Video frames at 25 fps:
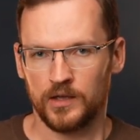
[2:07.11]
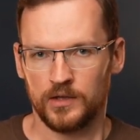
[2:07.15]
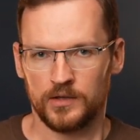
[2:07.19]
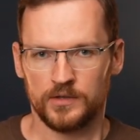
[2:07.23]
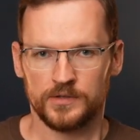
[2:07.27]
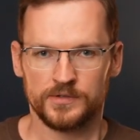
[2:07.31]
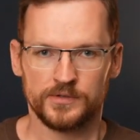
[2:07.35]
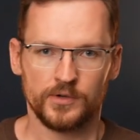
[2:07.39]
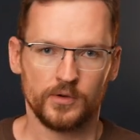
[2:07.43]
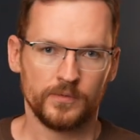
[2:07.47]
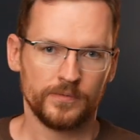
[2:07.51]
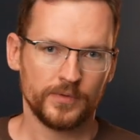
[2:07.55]

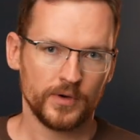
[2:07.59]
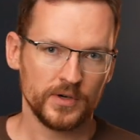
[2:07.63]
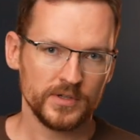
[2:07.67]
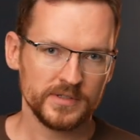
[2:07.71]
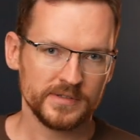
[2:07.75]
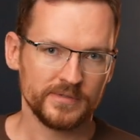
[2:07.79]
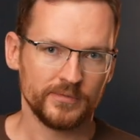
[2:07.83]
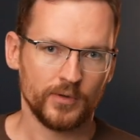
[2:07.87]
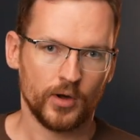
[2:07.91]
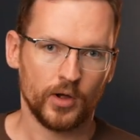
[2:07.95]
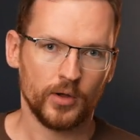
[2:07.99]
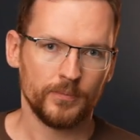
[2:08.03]
So
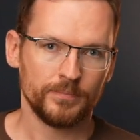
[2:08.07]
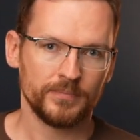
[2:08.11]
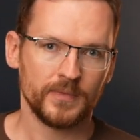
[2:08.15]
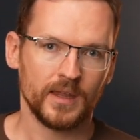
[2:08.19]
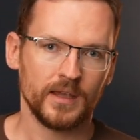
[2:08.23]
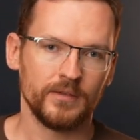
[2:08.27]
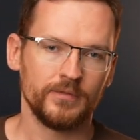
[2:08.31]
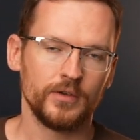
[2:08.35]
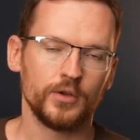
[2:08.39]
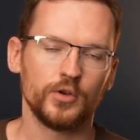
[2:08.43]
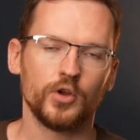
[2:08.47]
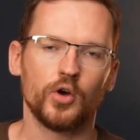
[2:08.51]
first of all,
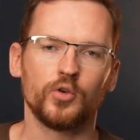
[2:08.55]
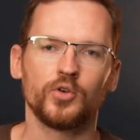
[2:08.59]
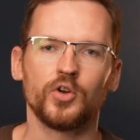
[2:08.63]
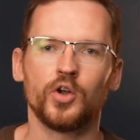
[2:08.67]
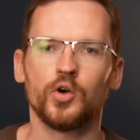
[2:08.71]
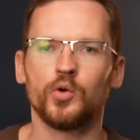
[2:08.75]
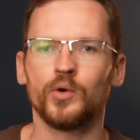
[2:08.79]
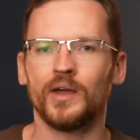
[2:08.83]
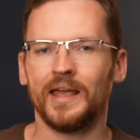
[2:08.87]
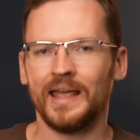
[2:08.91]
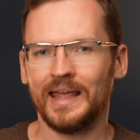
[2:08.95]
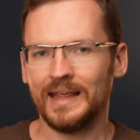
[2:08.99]
if you don't
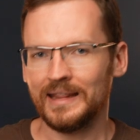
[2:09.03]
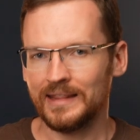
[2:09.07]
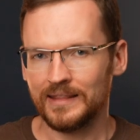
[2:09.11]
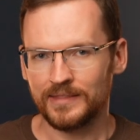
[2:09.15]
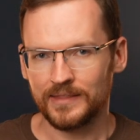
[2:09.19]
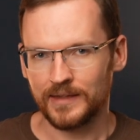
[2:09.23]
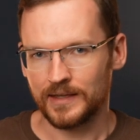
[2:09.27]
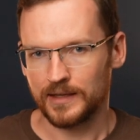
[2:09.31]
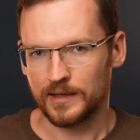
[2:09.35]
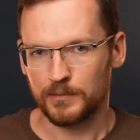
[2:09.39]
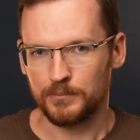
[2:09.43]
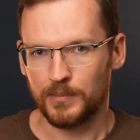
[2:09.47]
know
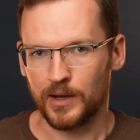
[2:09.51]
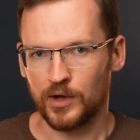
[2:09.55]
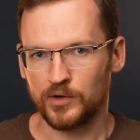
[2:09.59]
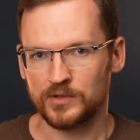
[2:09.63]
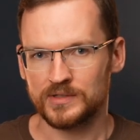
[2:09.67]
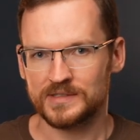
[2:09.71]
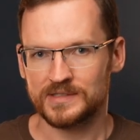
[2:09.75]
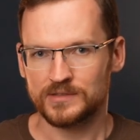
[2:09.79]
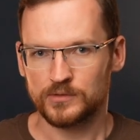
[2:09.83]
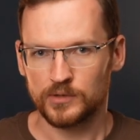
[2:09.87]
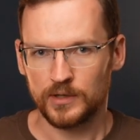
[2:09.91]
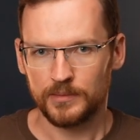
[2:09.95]
anything about
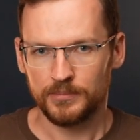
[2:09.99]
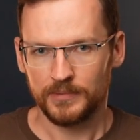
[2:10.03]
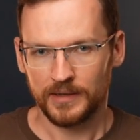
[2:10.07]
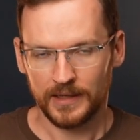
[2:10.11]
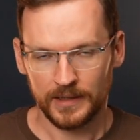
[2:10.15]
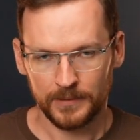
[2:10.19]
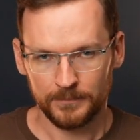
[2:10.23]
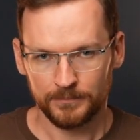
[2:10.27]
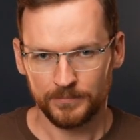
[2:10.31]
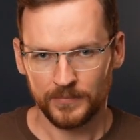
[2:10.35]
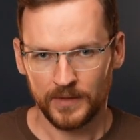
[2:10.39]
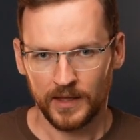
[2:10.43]

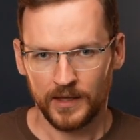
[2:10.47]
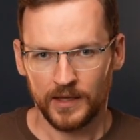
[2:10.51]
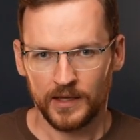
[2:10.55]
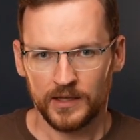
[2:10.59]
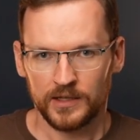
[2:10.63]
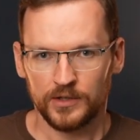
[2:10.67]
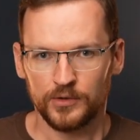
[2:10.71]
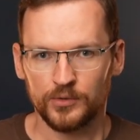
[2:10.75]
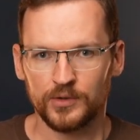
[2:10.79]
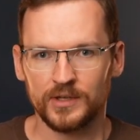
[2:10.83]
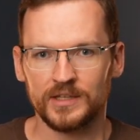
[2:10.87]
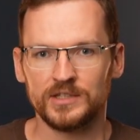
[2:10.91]
scripting,
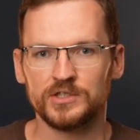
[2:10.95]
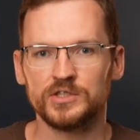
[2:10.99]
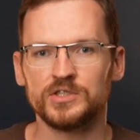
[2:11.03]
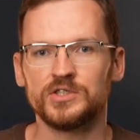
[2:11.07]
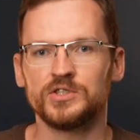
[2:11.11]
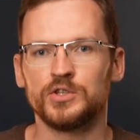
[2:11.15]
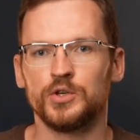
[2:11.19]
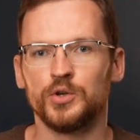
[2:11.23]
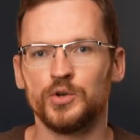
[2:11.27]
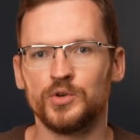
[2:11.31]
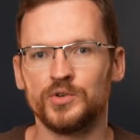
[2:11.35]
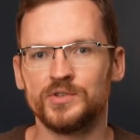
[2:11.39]
you can
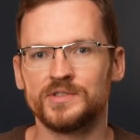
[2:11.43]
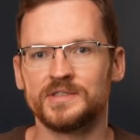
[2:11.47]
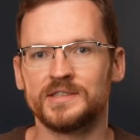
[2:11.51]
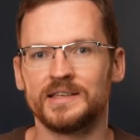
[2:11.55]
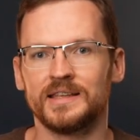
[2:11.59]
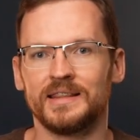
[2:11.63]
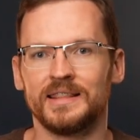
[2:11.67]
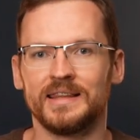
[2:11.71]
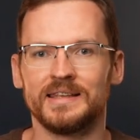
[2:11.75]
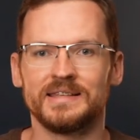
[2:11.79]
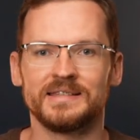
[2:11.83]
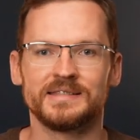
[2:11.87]
just use
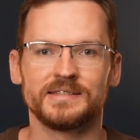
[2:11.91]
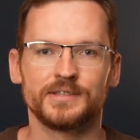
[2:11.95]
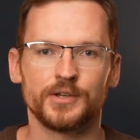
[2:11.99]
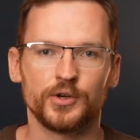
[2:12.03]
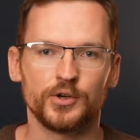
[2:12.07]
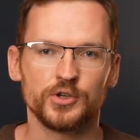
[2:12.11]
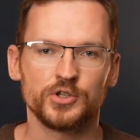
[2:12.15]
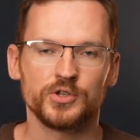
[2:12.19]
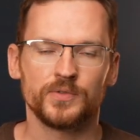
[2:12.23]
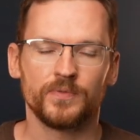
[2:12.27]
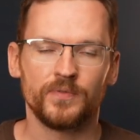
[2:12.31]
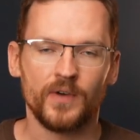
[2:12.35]
the
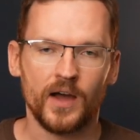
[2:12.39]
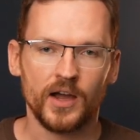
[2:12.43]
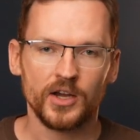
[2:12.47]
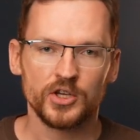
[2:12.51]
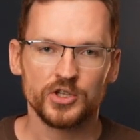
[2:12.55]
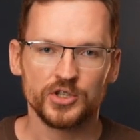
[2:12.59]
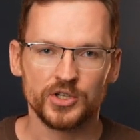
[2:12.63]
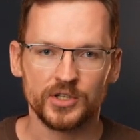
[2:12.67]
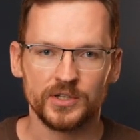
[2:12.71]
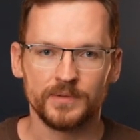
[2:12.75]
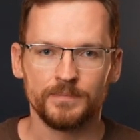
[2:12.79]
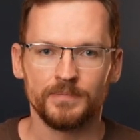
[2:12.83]
search
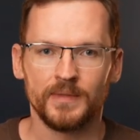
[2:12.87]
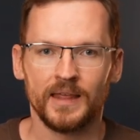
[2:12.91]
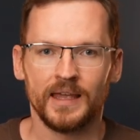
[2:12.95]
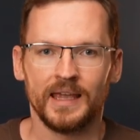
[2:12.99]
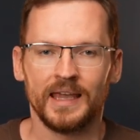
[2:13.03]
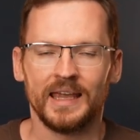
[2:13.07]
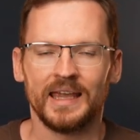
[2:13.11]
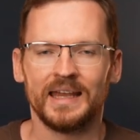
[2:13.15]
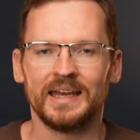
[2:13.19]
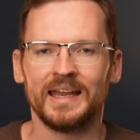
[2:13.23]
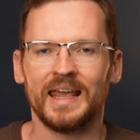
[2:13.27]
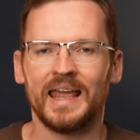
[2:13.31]
function
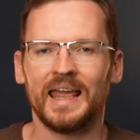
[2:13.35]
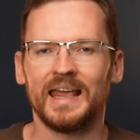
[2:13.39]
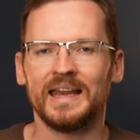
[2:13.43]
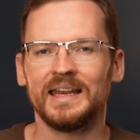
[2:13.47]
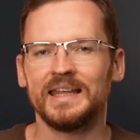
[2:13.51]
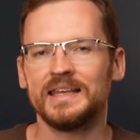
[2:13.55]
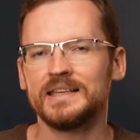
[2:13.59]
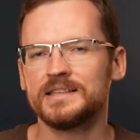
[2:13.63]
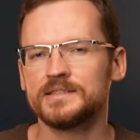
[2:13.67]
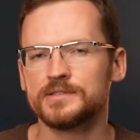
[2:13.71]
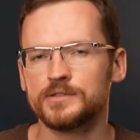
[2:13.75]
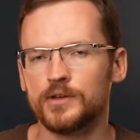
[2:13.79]
in
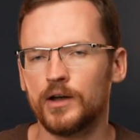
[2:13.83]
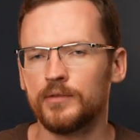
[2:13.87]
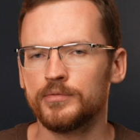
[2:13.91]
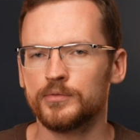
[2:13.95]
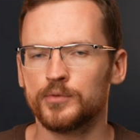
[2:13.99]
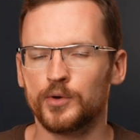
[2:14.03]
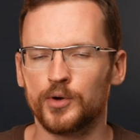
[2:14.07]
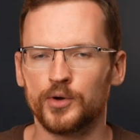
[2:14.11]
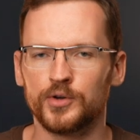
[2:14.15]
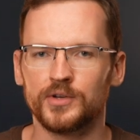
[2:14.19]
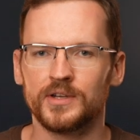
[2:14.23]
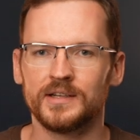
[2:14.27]
any
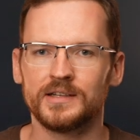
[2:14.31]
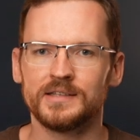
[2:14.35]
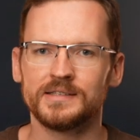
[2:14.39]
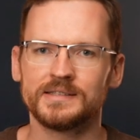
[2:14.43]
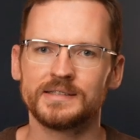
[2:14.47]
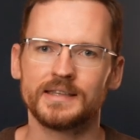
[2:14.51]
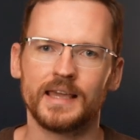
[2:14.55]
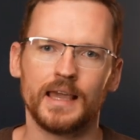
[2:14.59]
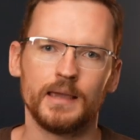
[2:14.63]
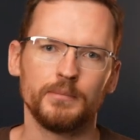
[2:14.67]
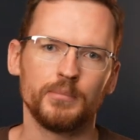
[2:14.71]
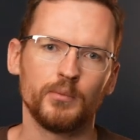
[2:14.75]
software that is
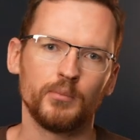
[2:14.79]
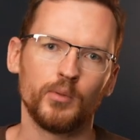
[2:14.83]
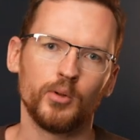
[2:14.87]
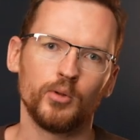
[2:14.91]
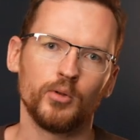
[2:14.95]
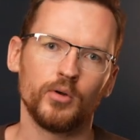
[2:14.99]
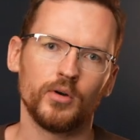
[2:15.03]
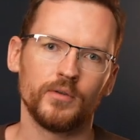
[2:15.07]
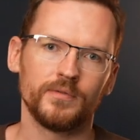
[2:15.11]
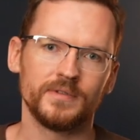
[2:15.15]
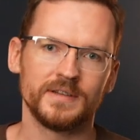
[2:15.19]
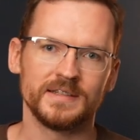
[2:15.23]

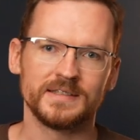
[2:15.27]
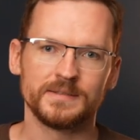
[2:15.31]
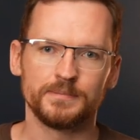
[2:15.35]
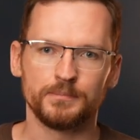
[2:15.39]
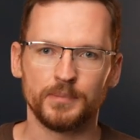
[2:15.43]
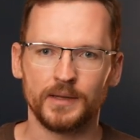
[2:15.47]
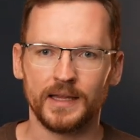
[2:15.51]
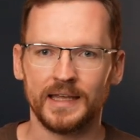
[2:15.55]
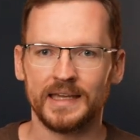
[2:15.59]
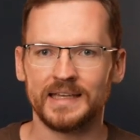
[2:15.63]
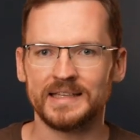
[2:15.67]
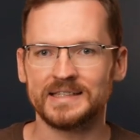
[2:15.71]
capable of
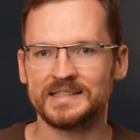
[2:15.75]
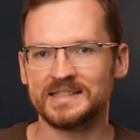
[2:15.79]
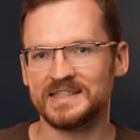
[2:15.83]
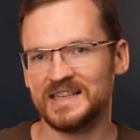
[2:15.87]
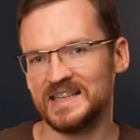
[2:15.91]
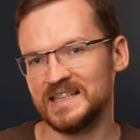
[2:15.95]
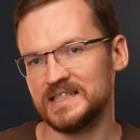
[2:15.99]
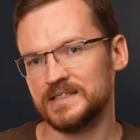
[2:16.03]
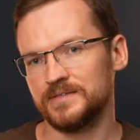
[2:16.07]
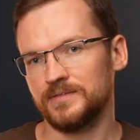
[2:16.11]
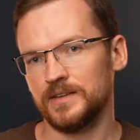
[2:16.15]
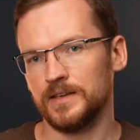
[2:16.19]
displaying
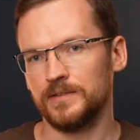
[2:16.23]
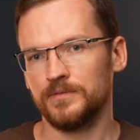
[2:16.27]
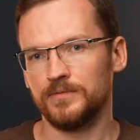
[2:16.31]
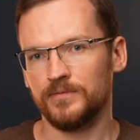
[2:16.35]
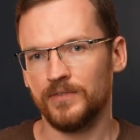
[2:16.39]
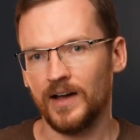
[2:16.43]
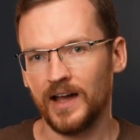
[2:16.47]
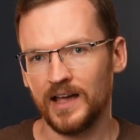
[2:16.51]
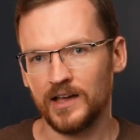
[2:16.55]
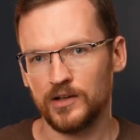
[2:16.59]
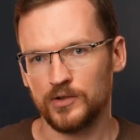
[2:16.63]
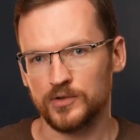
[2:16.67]
C S V
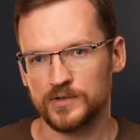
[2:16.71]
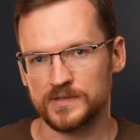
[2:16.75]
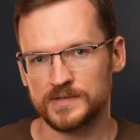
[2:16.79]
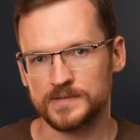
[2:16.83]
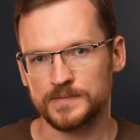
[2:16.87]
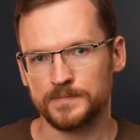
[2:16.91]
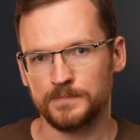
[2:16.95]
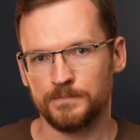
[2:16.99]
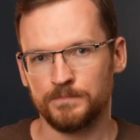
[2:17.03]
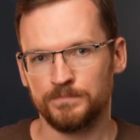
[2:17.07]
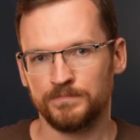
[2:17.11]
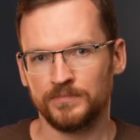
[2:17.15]
files.
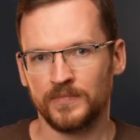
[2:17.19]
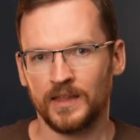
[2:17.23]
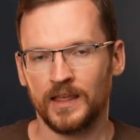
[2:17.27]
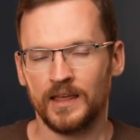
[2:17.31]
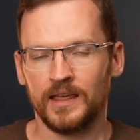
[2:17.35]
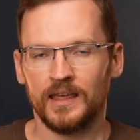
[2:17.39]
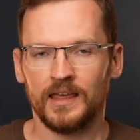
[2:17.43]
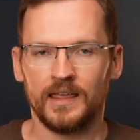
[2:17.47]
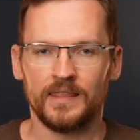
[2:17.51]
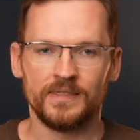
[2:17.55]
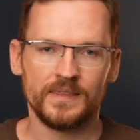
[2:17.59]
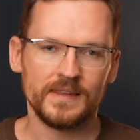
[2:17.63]

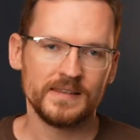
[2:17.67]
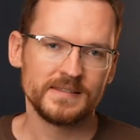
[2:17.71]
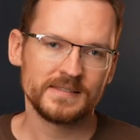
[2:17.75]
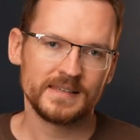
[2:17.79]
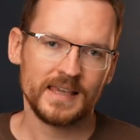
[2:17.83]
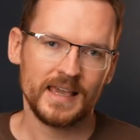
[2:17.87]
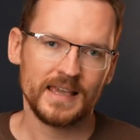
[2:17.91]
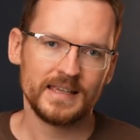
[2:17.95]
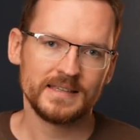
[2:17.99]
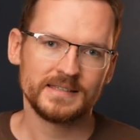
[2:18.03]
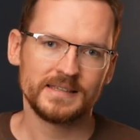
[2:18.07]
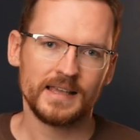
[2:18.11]
In this
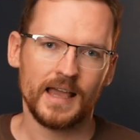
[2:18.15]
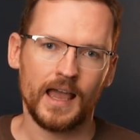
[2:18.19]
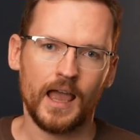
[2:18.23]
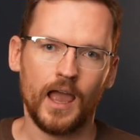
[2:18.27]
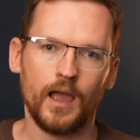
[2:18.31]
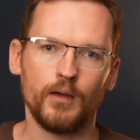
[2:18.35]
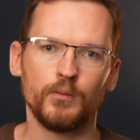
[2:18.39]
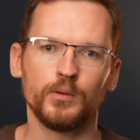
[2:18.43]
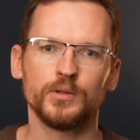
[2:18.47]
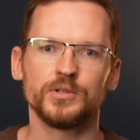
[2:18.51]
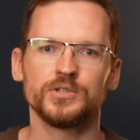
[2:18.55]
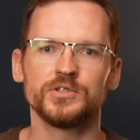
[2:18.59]
case,
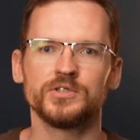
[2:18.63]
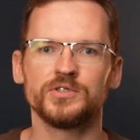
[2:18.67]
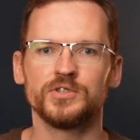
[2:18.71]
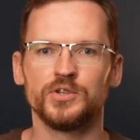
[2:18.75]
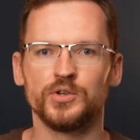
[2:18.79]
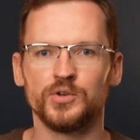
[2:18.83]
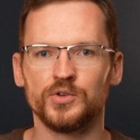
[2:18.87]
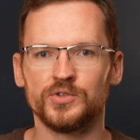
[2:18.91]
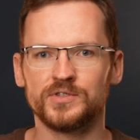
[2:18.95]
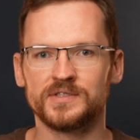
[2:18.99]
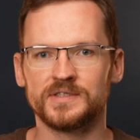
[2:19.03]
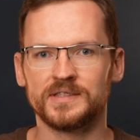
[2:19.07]
I will just
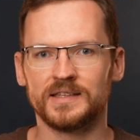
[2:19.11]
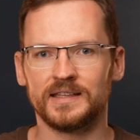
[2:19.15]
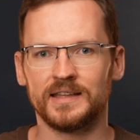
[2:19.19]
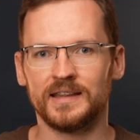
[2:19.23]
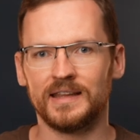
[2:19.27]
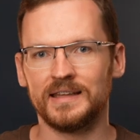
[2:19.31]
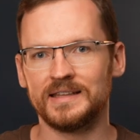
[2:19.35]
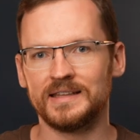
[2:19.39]
use the